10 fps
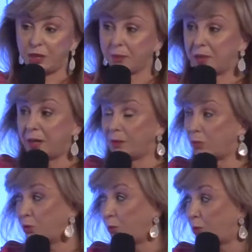have been
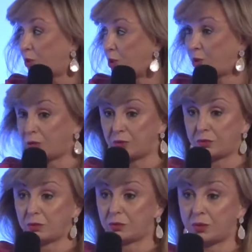able to
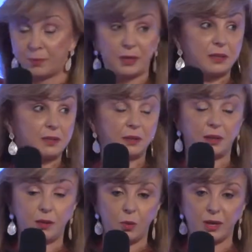position companies
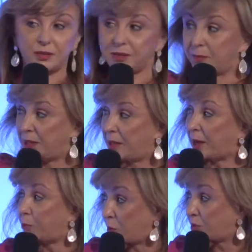in the US has been
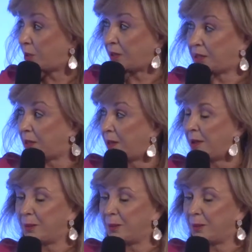that proximity,